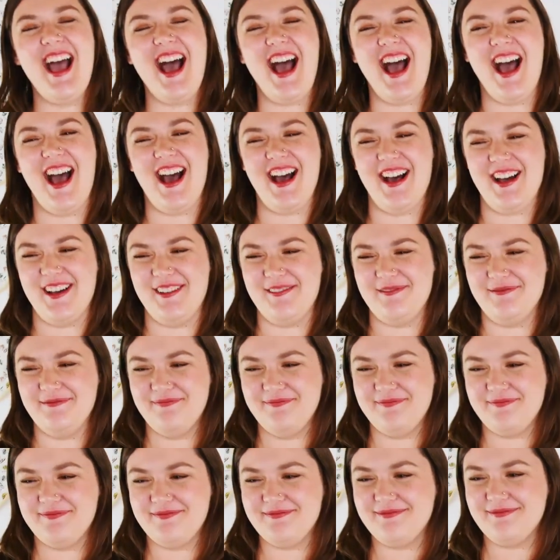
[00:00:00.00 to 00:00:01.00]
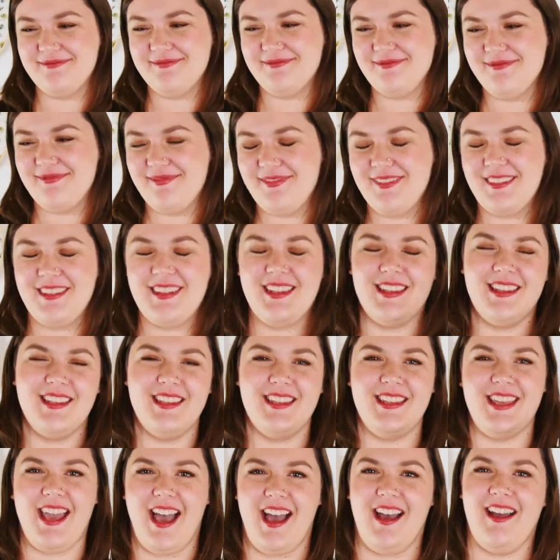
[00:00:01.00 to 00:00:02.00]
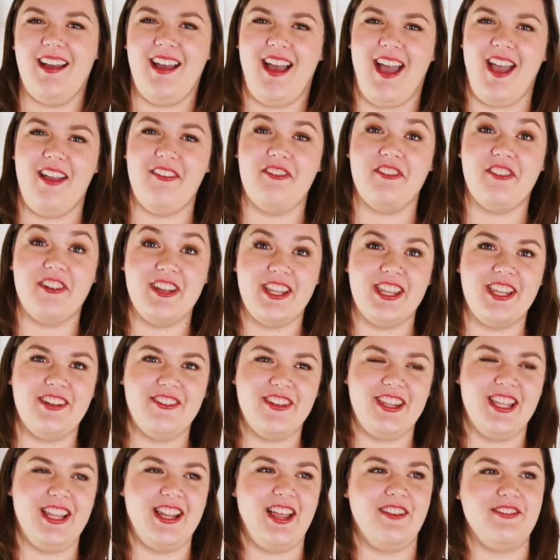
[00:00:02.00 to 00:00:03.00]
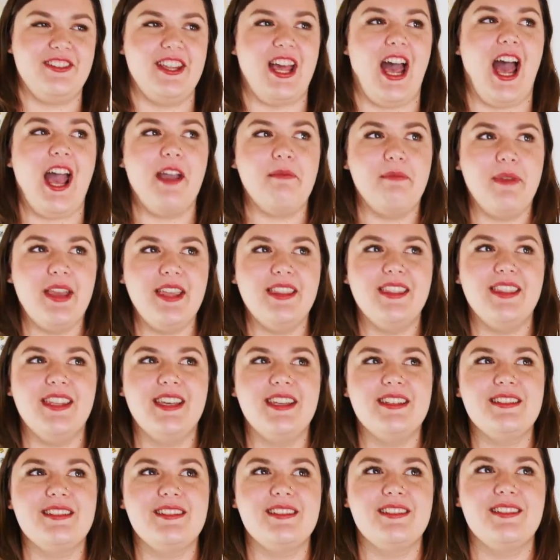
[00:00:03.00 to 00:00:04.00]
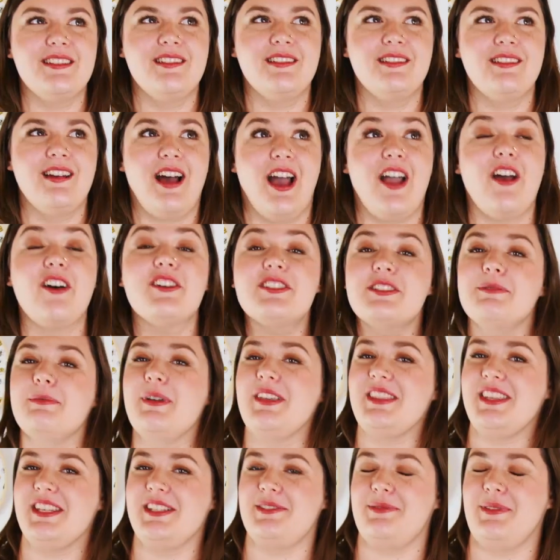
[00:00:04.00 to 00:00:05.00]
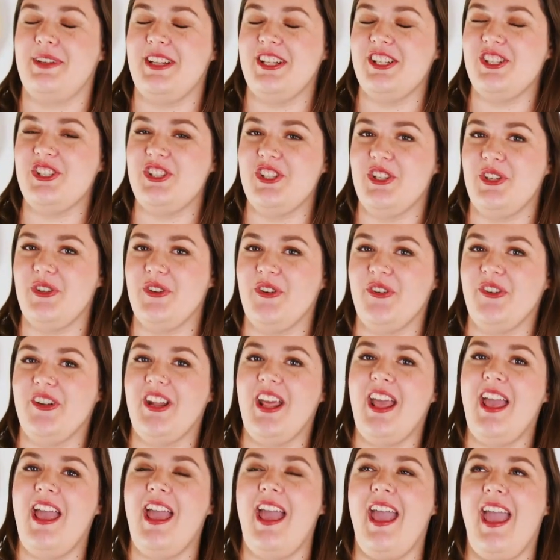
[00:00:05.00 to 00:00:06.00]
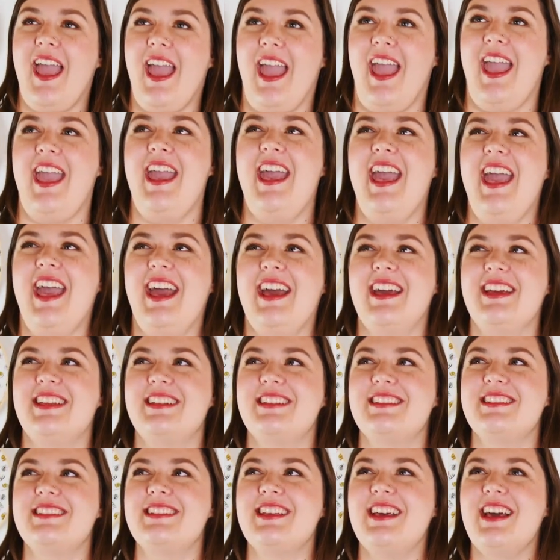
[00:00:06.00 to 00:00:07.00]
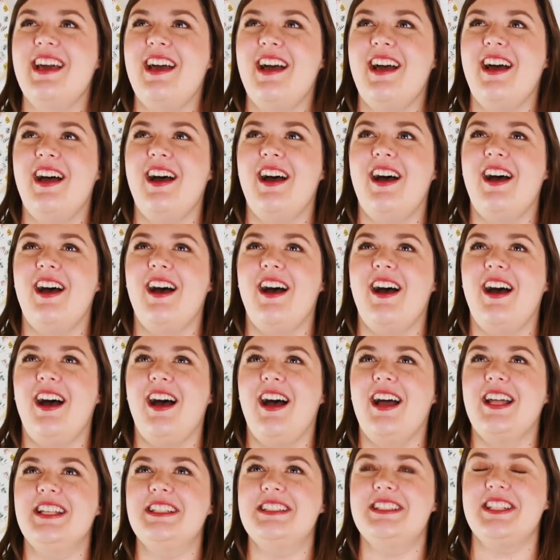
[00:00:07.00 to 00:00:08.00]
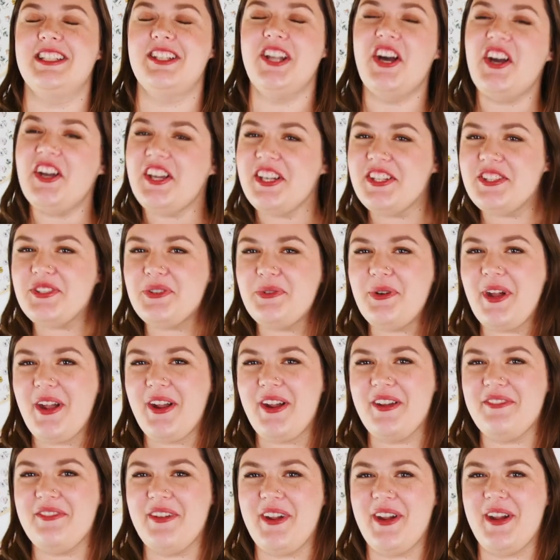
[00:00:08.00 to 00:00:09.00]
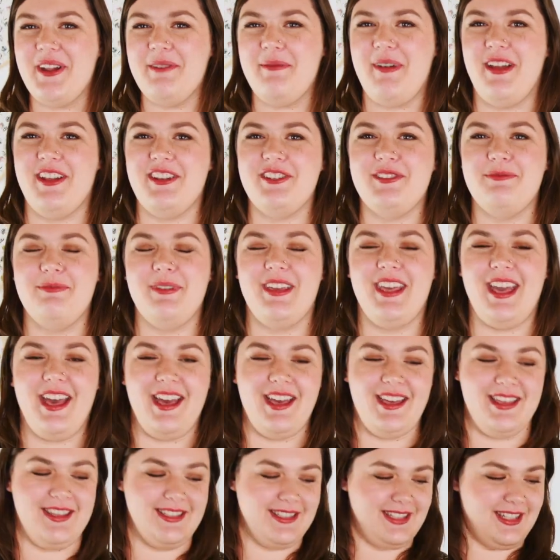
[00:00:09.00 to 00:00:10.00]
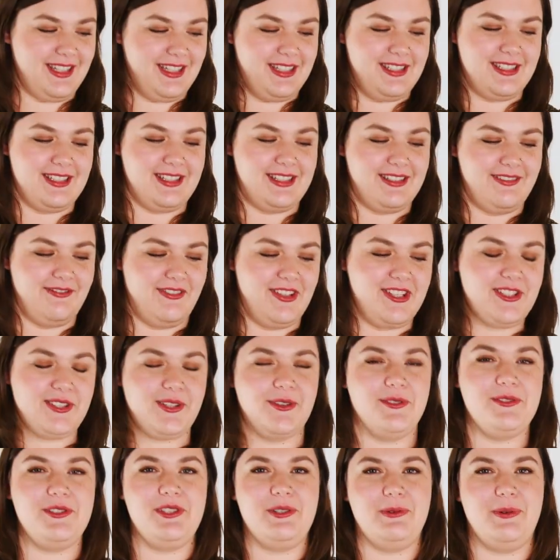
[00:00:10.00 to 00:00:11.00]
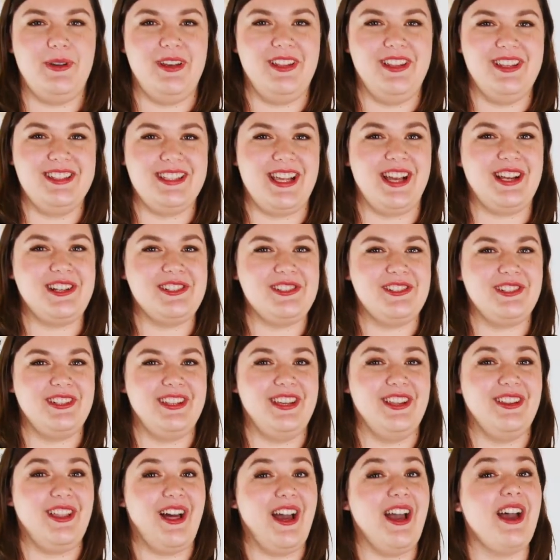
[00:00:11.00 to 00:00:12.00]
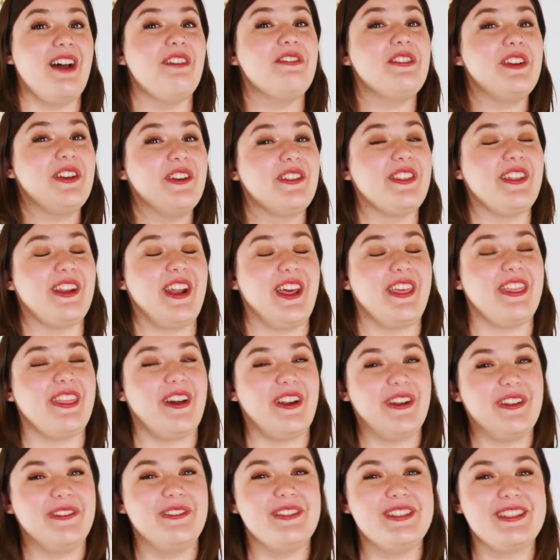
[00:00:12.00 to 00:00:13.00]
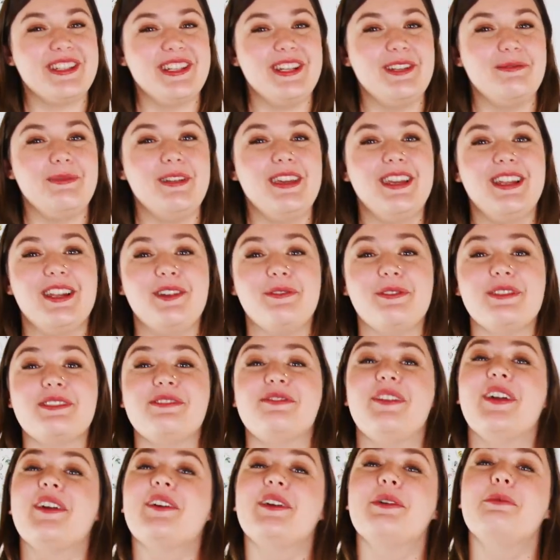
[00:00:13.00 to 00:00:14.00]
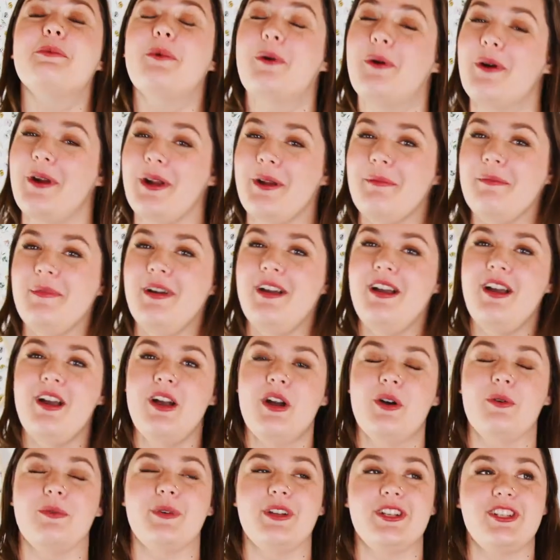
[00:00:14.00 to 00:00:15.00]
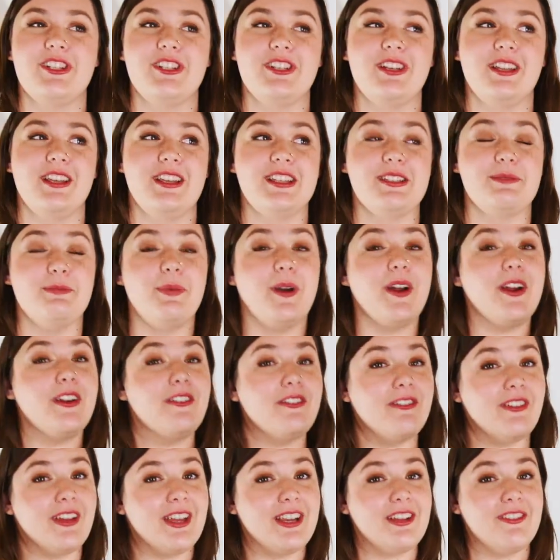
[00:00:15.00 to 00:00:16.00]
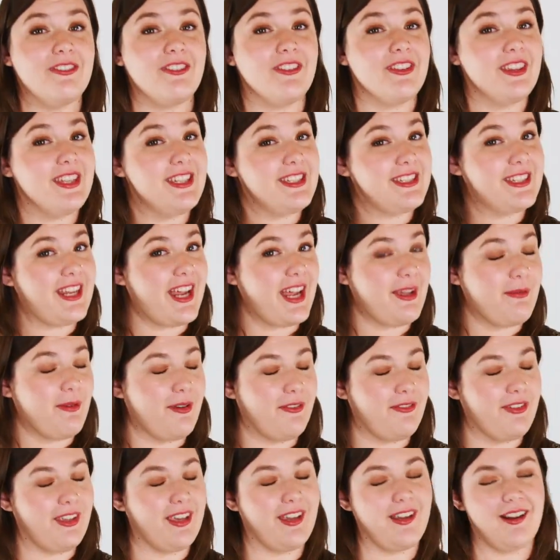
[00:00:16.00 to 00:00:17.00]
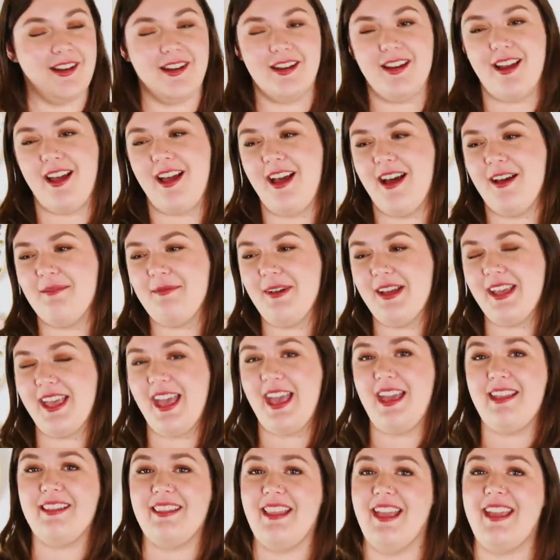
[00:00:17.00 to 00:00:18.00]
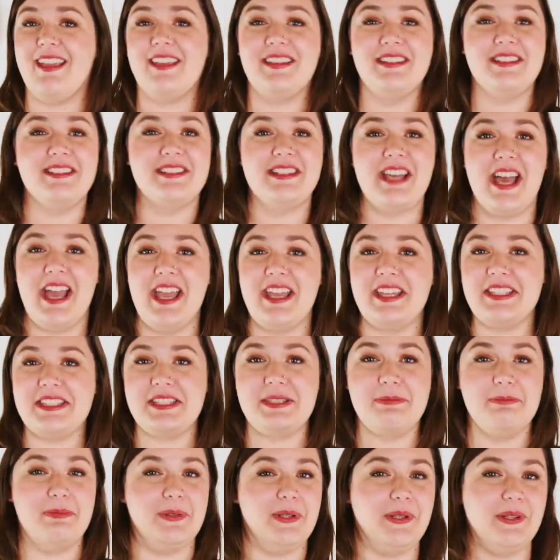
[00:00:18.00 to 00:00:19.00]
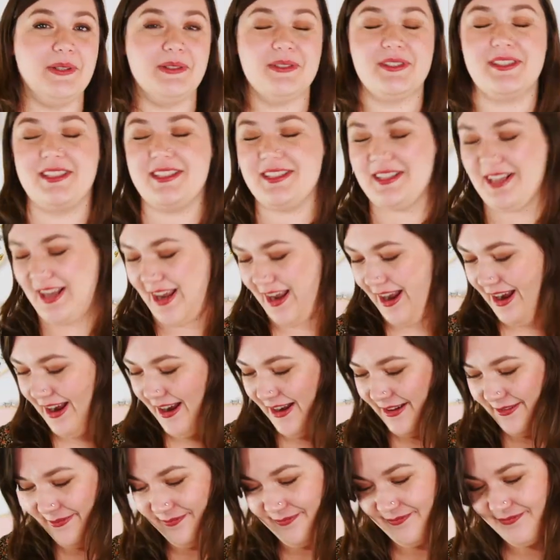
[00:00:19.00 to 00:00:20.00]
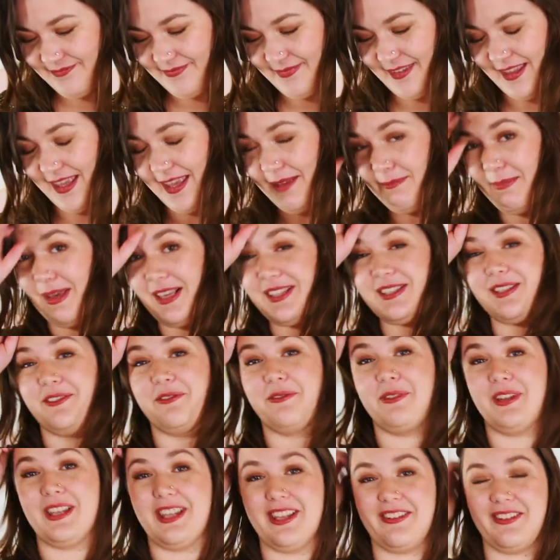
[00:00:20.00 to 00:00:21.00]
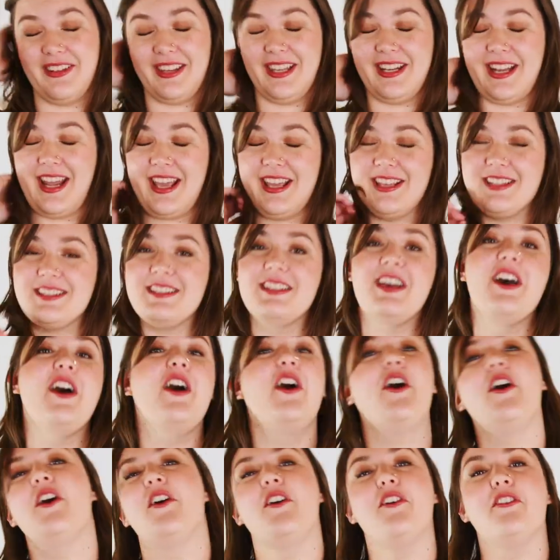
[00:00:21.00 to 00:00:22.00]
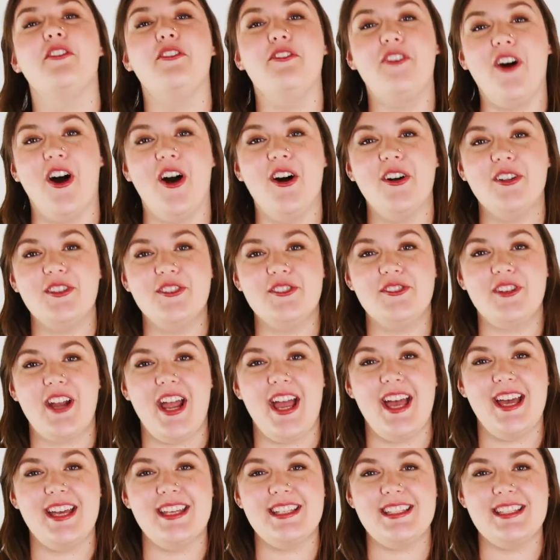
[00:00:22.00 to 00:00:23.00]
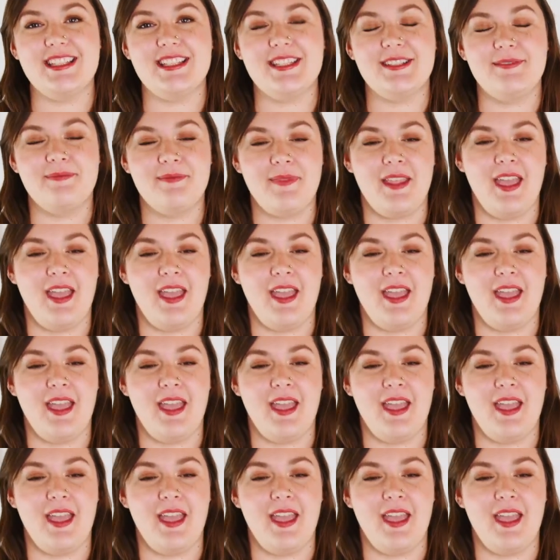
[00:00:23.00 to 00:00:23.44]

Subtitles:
Yeah, I really, really loved it. I also made this one in June and did not get to wear it very much because this Viscose Twill is actually a lot heavier than I thought it was going to be, and it was very warm, which is perfect for this time of year. Again, like tights, boots. It makes a really, really nice fall dress.